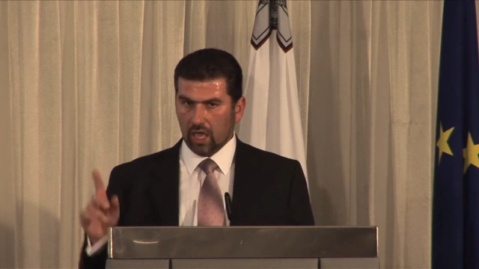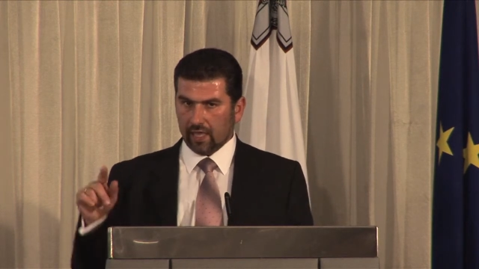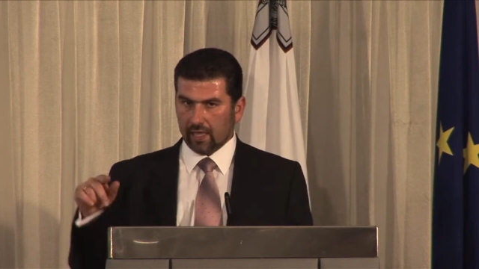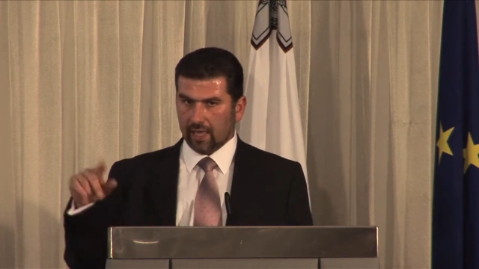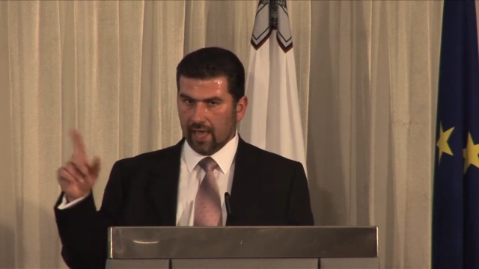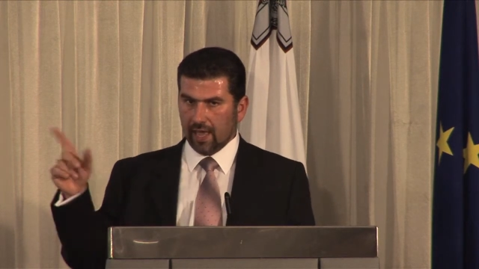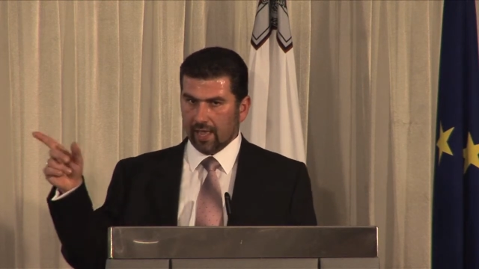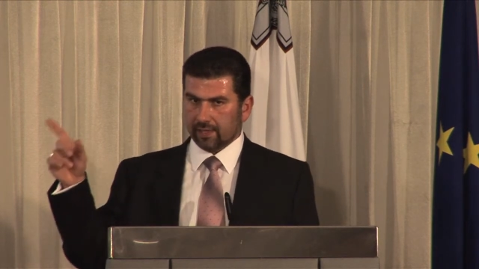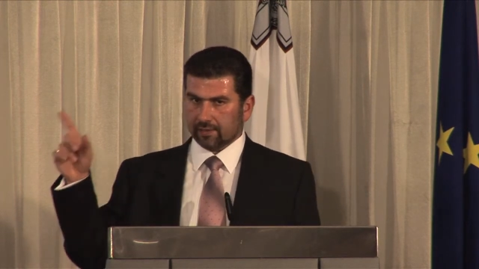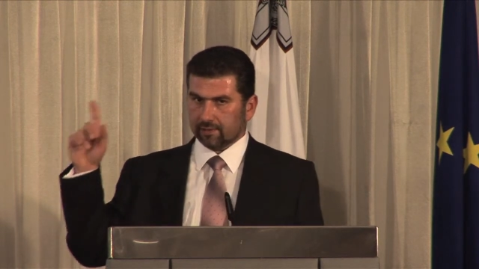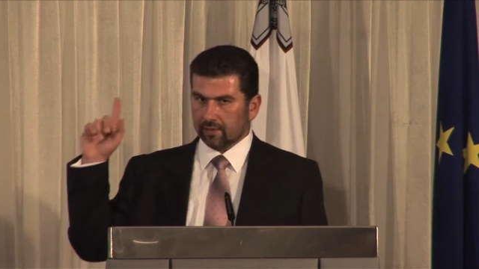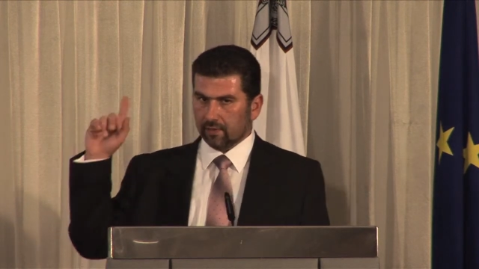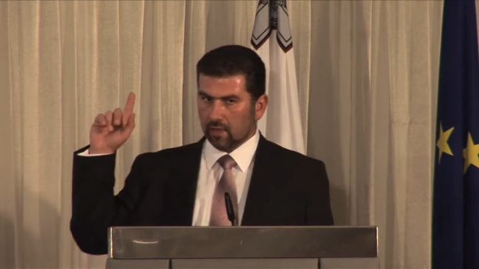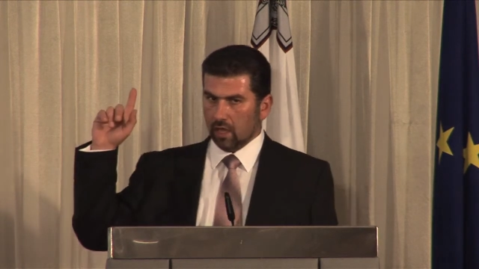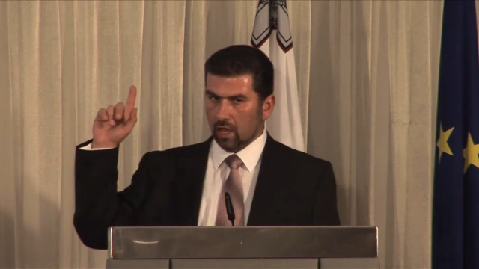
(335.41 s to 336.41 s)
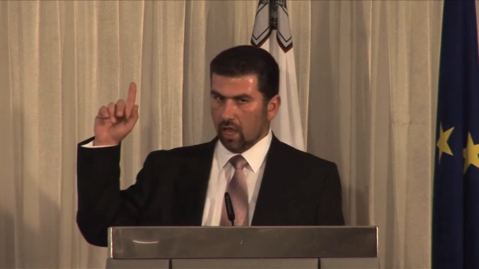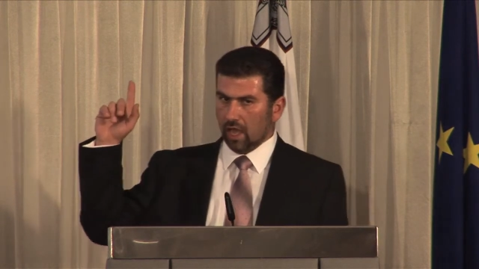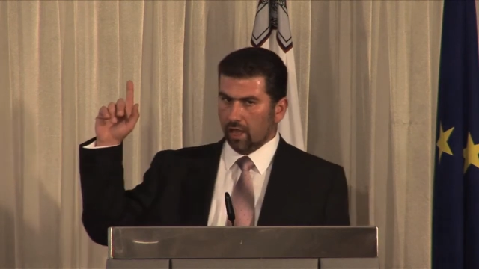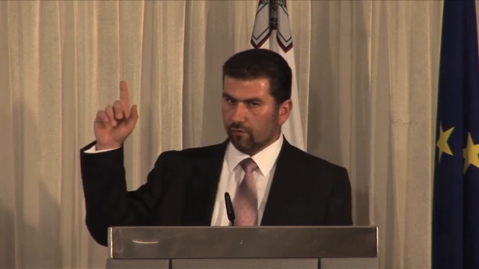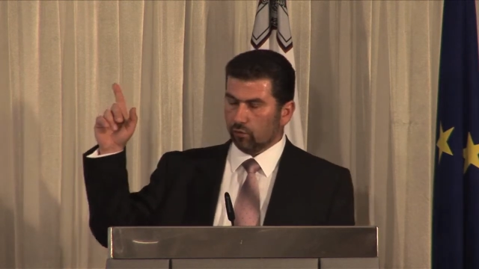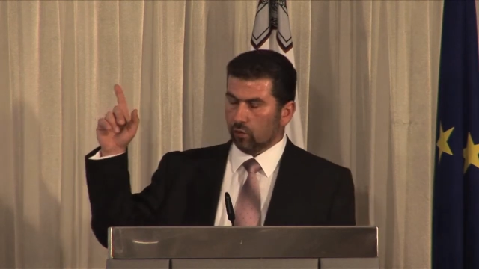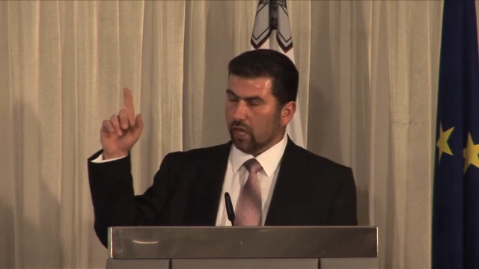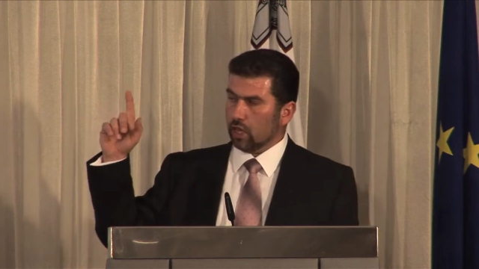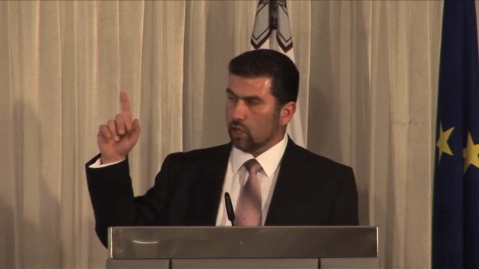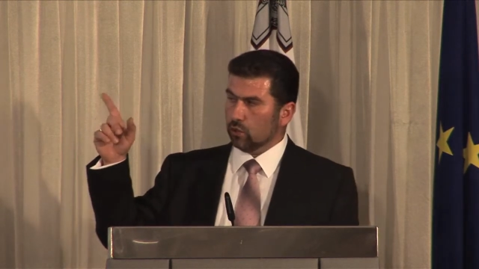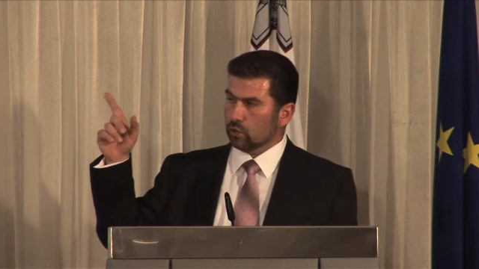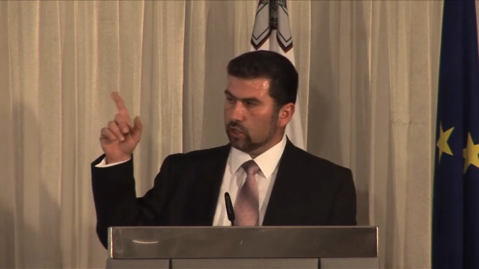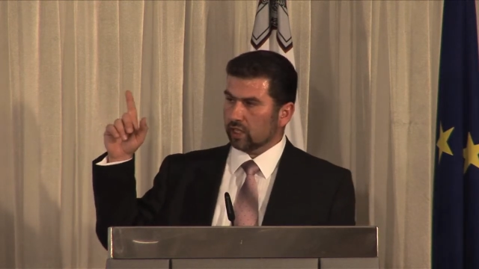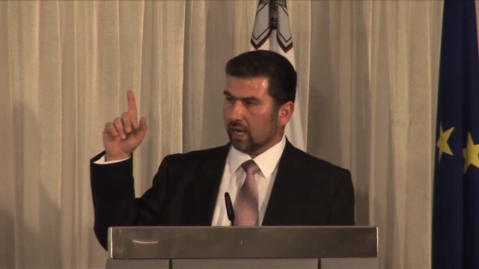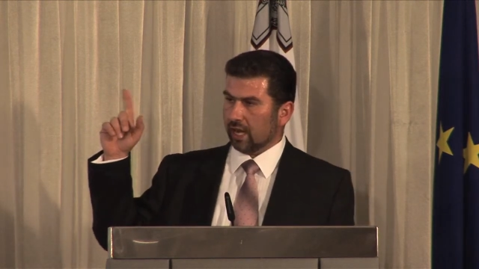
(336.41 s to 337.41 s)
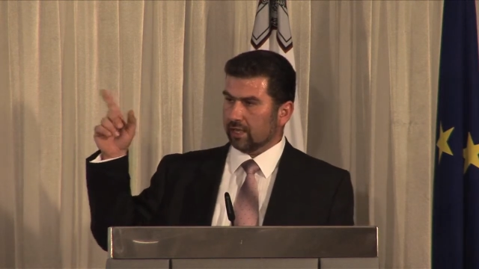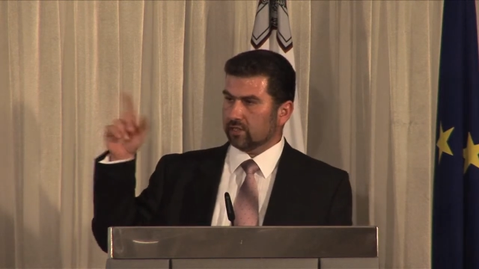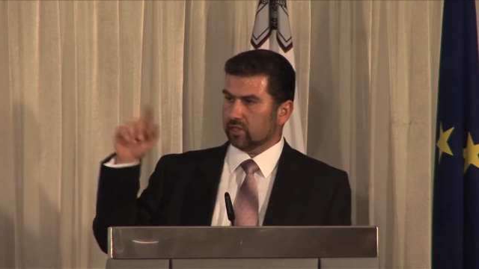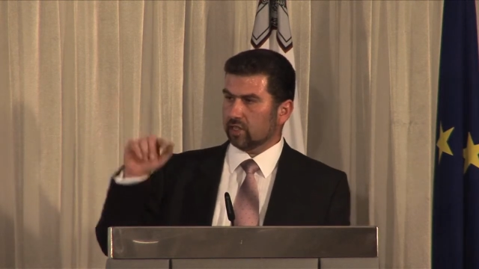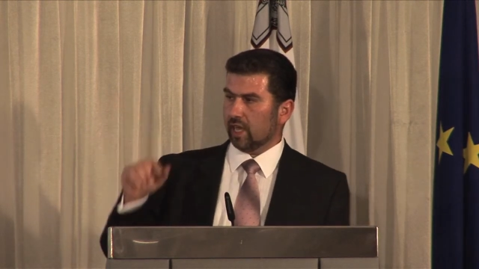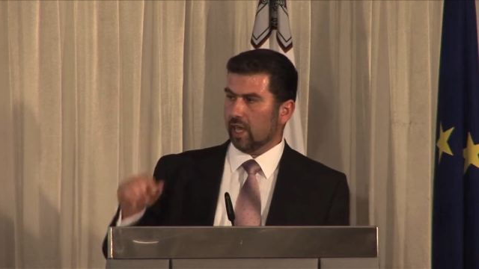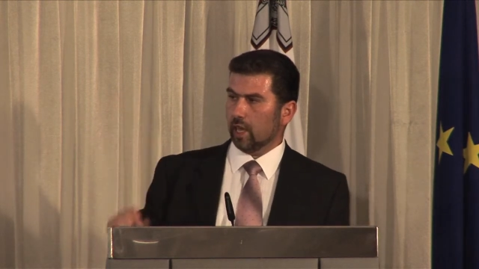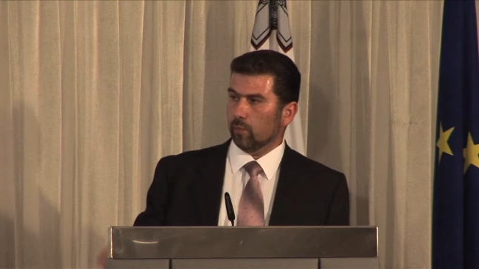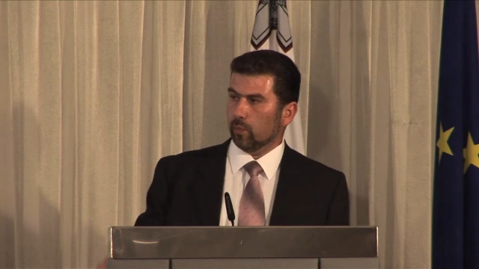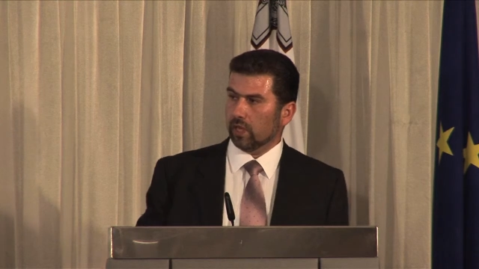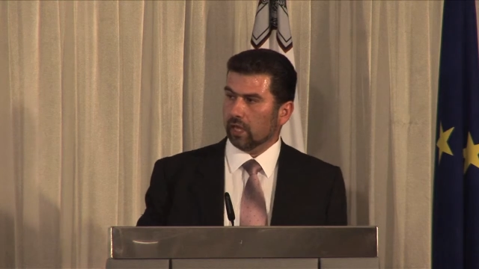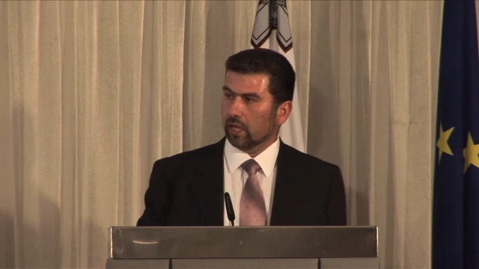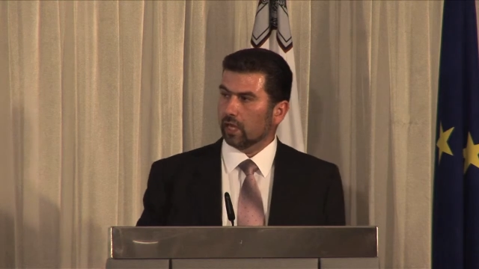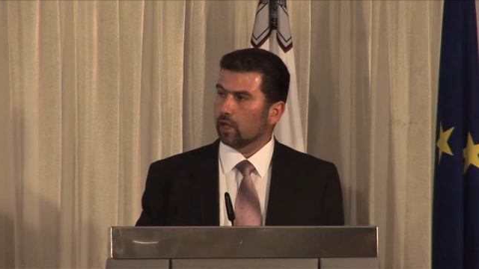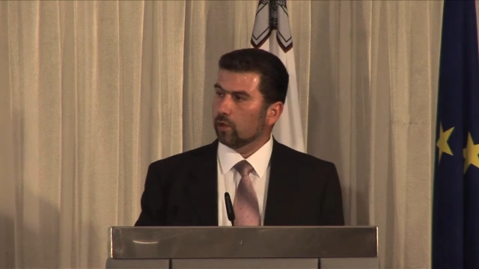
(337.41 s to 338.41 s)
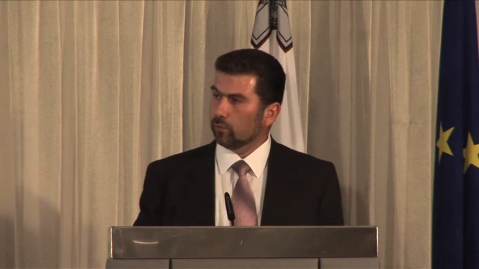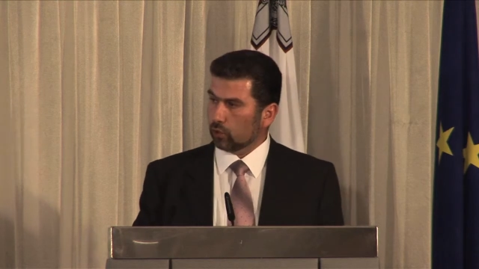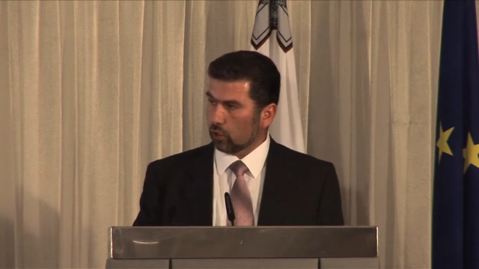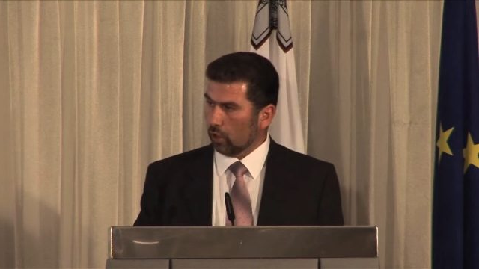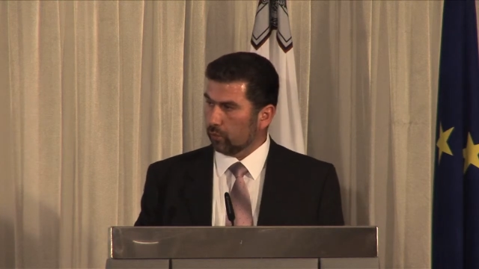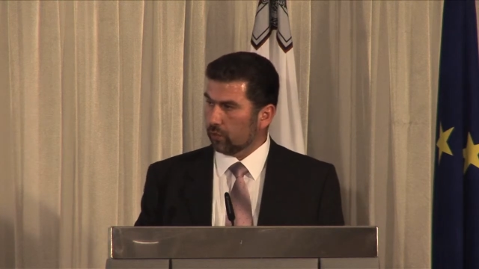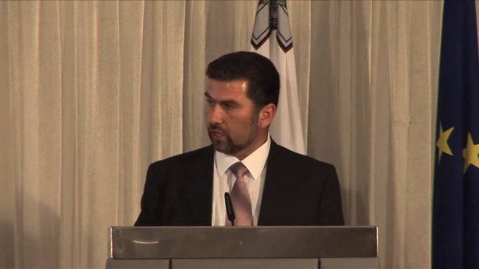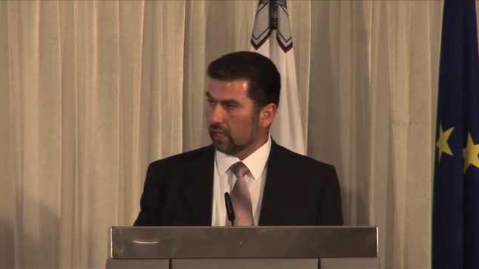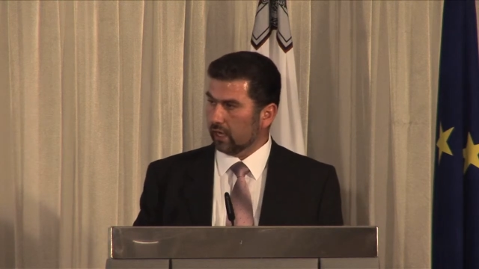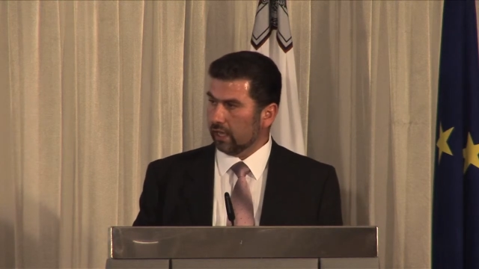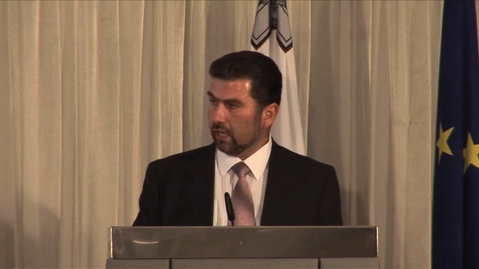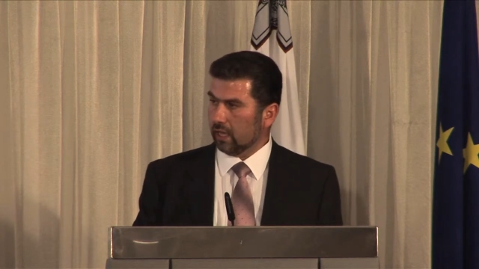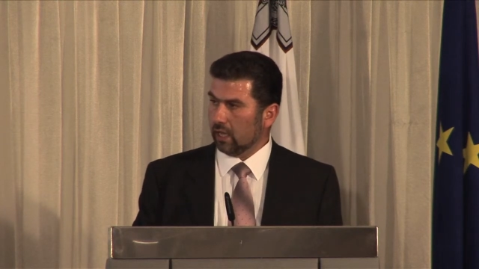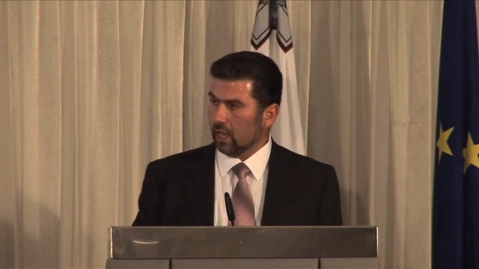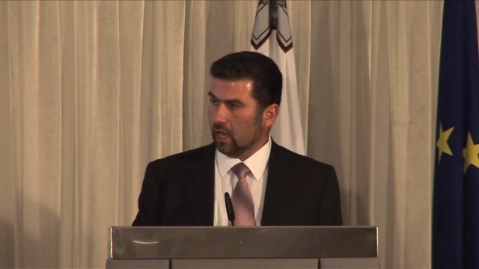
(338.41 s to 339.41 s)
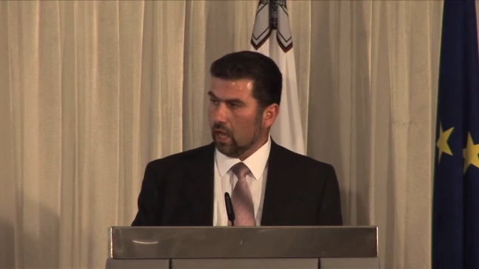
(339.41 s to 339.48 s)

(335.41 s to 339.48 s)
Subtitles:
Yet, if we use landscaping properly,